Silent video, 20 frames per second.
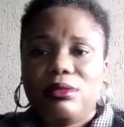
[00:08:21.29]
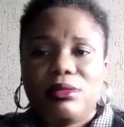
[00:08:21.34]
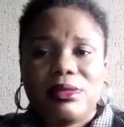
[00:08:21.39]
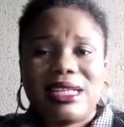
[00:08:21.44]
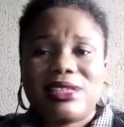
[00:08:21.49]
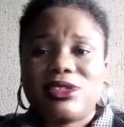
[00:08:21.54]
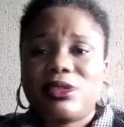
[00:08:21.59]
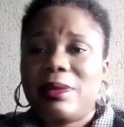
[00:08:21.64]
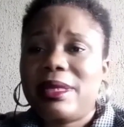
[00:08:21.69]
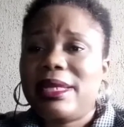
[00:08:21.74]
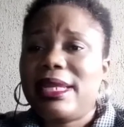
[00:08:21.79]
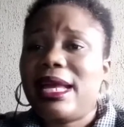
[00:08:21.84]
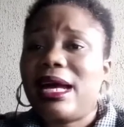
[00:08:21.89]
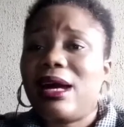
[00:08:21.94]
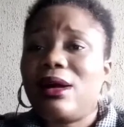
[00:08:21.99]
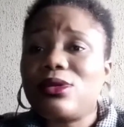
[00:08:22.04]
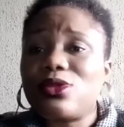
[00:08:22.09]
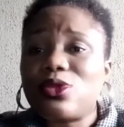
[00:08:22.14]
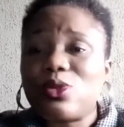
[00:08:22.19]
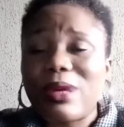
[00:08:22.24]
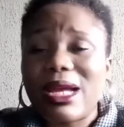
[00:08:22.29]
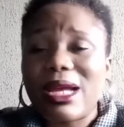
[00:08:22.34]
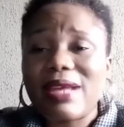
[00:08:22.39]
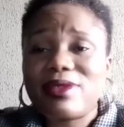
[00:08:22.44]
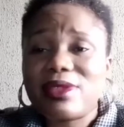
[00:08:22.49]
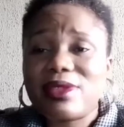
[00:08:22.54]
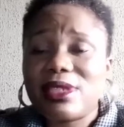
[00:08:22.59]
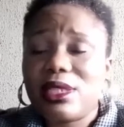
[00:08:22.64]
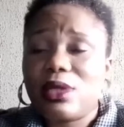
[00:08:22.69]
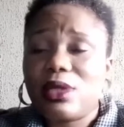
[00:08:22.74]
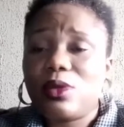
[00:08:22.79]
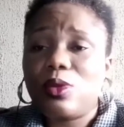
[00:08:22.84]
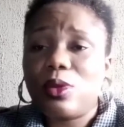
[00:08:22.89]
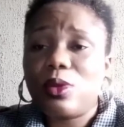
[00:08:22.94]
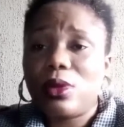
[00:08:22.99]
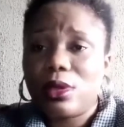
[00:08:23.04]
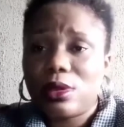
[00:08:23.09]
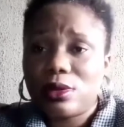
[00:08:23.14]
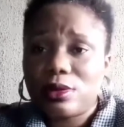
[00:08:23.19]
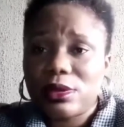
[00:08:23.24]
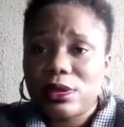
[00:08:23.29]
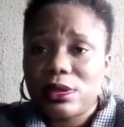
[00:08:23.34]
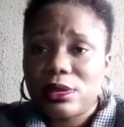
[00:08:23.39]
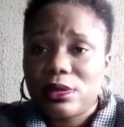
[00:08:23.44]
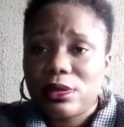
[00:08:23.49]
there's so many housewives in the world,